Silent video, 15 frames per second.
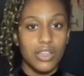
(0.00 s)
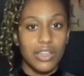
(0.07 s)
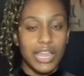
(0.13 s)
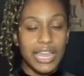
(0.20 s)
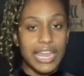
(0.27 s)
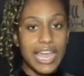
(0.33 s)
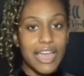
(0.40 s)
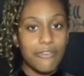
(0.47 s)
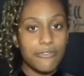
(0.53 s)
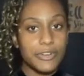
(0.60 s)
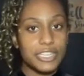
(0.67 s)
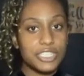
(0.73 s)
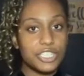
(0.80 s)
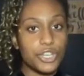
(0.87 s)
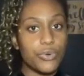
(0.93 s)
an
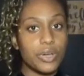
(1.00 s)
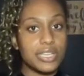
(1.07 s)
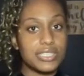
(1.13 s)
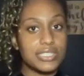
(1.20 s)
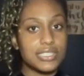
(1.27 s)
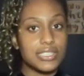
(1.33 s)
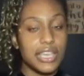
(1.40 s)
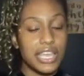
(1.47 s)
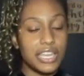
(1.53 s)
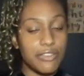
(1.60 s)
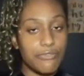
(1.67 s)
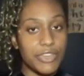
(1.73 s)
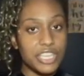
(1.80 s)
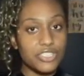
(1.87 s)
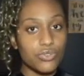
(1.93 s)
average U.S.
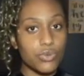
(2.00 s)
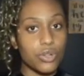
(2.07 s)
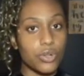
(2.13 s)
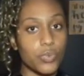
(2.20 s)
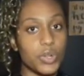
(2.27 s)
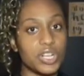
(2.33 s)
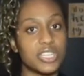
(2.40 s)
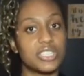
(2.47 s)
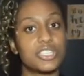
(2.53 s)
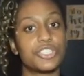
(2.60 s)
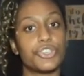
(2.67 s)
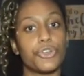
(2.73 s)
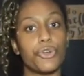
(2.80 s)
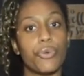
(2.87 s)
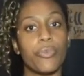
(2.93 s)
individual will
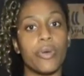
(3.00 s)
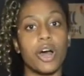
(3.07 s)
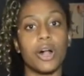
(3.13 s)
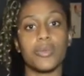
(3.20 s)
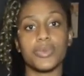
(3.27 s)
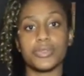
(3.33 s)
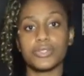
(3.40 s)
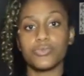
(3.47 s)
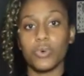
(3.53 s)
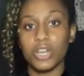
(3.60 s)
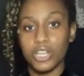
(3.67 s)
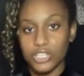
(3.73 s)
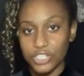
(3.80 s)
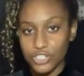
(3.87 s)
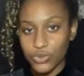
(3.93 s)
consume almost
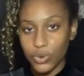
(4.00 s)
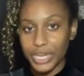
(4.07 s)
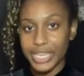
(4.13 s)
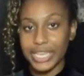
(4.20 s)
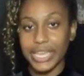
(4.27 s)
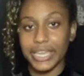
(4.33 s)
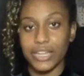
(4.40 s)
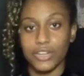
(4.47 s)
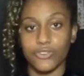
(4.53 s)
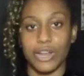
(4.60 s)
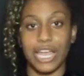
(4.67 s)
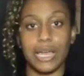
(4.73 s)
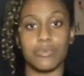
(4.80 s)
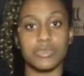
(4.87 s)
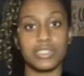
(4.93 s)
120
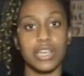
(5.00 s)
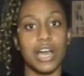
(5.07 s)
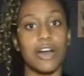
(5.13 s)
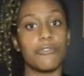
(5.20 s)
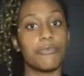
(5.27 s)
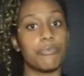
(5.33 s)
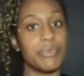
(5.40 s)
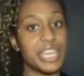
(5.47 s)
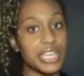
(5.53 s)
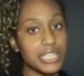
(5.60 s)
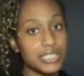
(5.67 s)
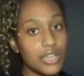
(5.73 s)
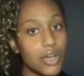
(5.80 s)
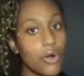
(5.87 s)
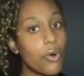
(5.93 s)
kilograms of meat
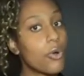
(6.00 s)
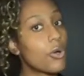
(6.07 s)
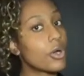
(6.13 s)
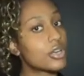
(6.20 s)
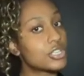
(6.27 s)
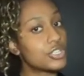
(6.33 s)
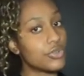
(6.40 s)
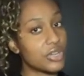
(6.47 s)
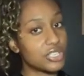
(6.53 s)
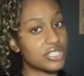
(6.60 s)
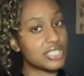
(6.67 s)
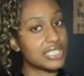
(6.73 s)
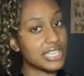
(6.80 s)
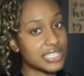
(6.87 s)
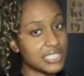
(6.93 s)
or
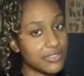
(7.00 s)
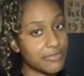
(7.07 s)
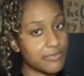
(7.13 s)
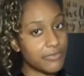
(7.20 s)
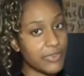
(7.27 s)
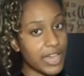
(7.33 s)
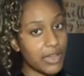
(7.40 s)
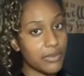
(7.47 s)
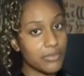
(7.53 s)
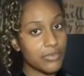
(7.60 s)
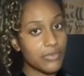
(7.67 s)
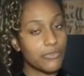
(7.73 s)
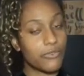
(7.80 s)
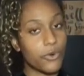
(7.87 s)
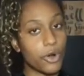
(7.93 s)
265,
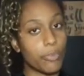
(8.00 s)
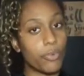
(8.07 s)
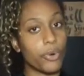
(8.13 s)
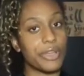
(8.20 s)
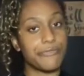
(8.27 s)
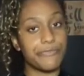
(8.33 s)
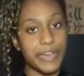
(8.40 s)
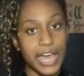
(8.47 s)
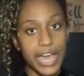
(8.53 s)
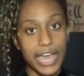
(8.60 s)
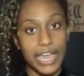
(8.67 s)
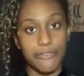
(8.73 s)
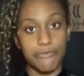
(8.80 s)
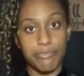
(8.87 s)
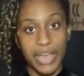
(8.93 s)

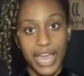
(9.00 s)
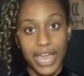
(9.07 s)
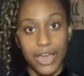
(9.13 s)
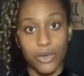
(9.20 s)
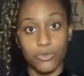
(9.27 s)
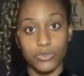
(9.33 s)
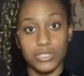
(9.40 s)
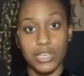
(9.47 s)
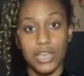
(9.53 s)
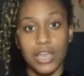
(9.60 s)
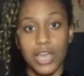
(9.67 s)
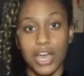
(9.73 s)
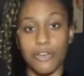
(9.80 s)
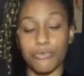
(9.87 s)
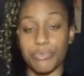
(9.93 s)
4.5 pounds
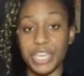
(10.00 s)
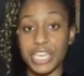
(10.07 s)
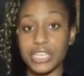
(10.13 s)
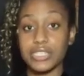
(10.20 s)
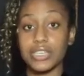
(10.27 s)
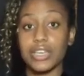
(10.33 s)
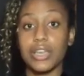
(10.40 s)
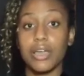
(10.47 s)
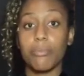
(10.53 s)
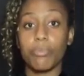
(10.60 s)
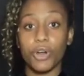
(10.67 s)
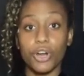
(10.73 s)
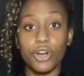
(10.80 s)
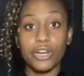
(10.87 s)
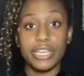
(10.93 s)
of meat
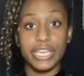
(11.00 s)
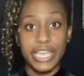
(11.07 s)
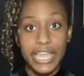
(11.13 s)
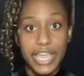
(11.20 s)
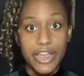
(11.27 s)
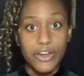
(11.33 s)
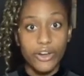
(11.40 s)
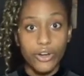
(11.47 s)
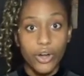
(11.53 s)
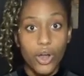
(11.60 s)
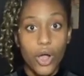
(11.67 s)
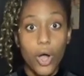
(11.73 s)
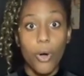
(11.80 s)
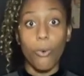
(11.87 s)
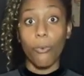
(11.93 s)
per year.
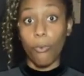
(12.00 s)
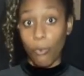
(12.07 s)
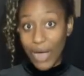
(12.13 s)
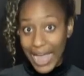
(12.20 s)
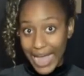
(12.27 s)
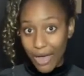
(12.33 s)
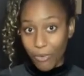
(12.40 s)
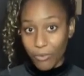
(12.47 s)
Wow!